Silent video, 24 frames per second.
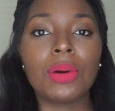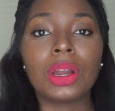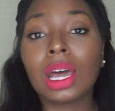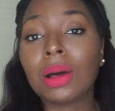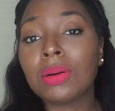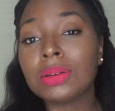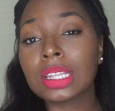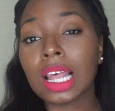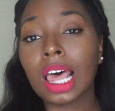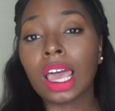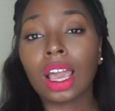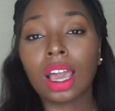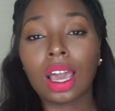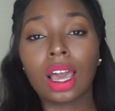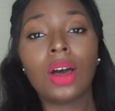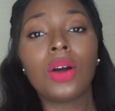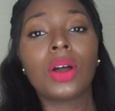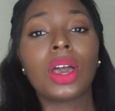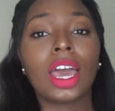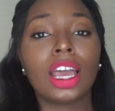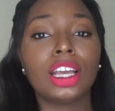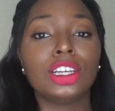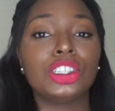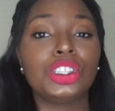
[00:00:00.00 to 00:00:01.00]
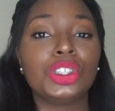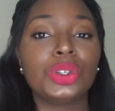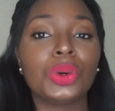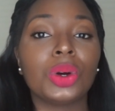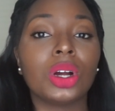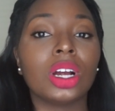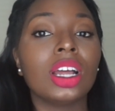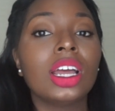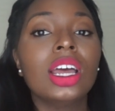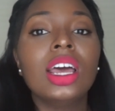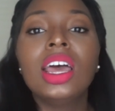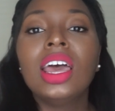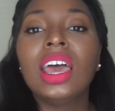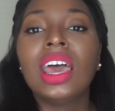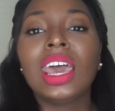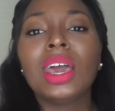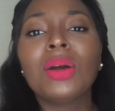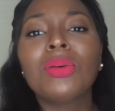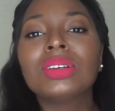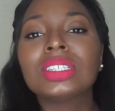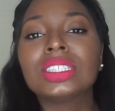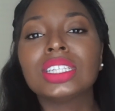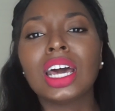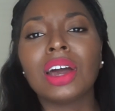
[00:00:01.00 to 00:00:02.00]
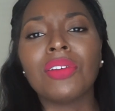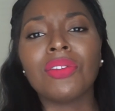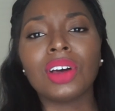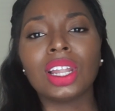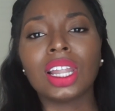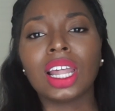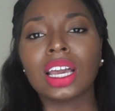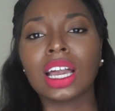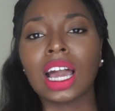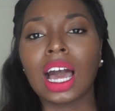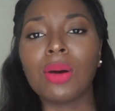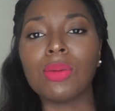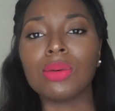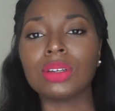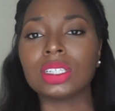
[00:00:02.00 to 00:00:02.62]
And I was like, Okay, sure. It was never like I